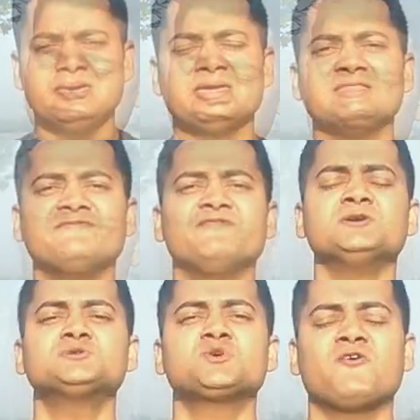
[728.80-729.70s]
In the
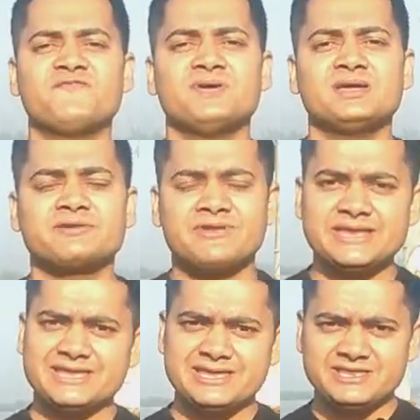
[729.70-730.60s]
words of
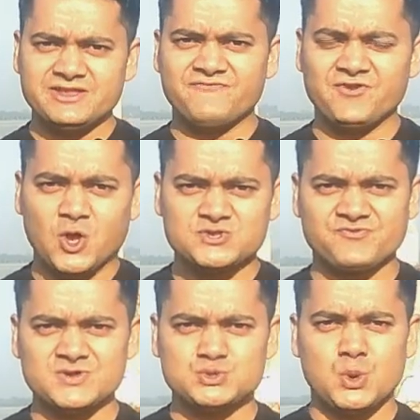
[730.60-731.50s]
great Indian
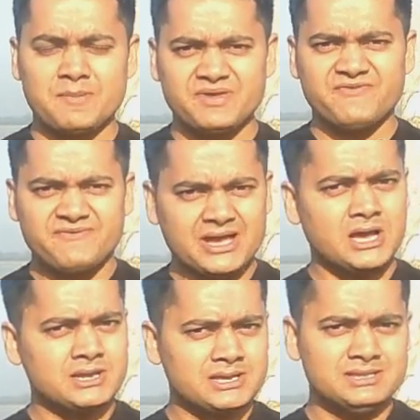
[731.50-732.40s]
philosopher Swami
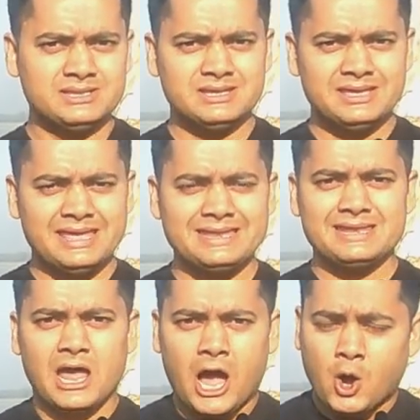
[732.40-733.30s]
Vivekananda, an
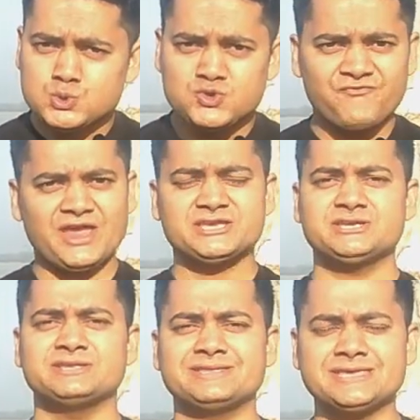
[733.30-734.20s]
ounce of
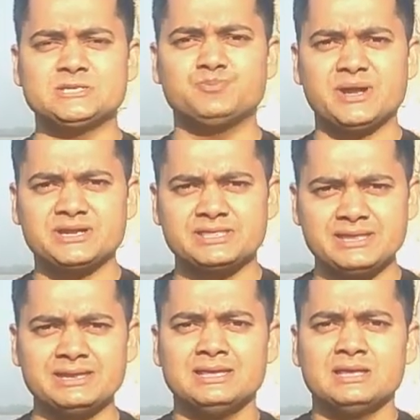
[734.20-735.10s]
action is better
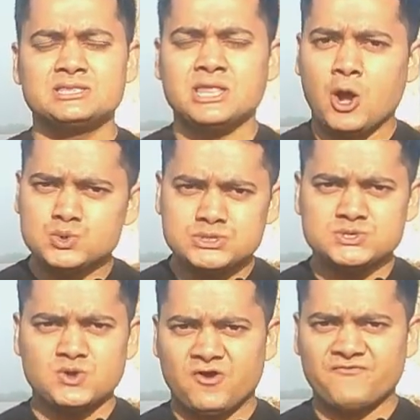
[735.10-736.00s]
than
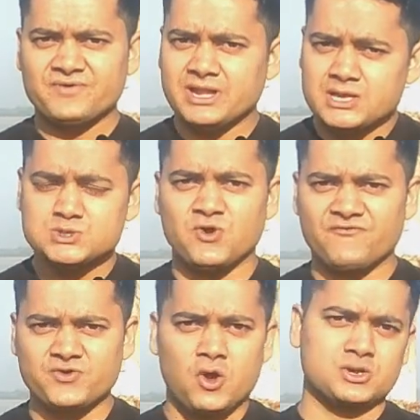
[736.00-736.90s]
thousands of tons
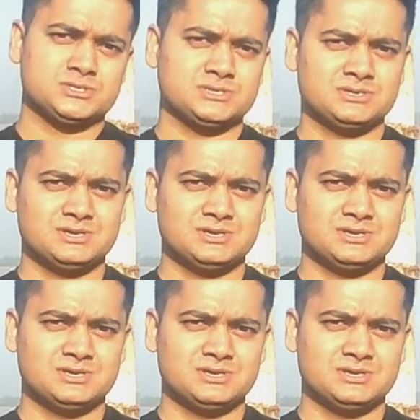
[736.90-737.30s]
of talks.